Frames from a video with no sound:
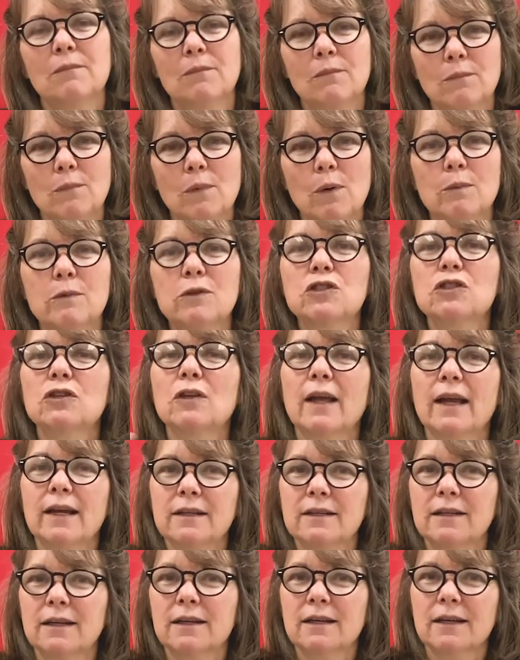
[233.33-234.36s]
what would you like
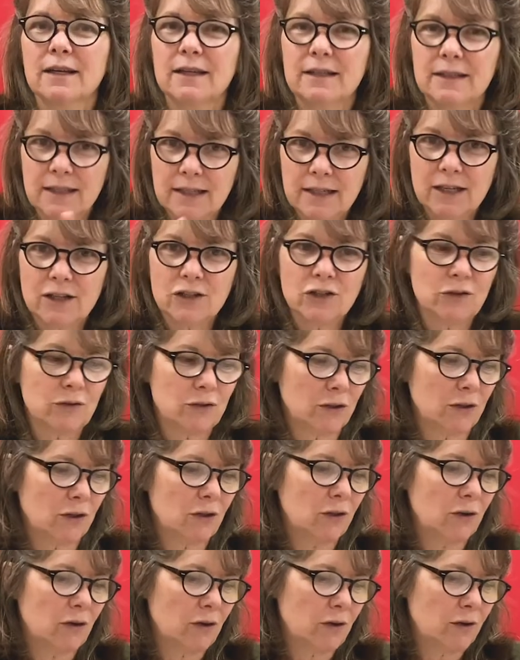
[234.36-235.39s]
to continue to
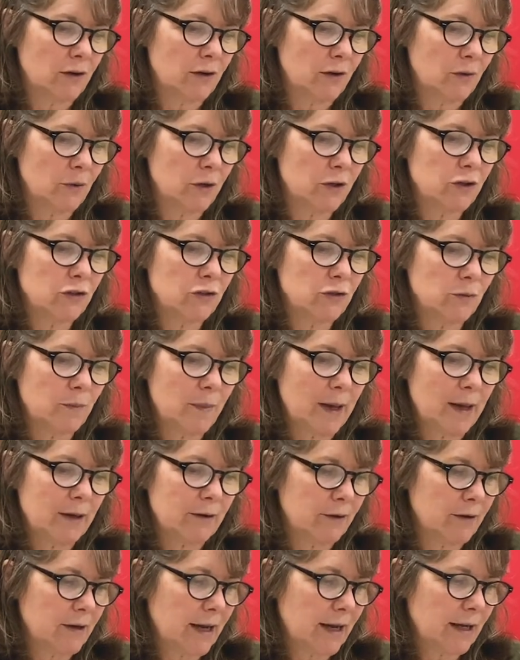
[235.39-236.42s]
learn or do
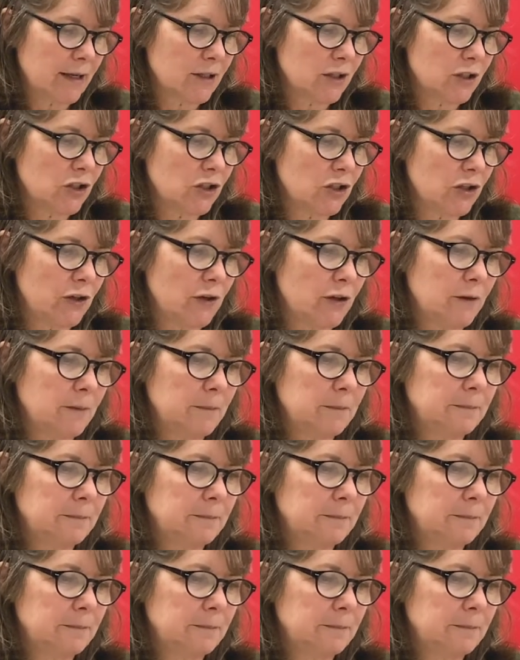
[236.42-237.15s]
better next year?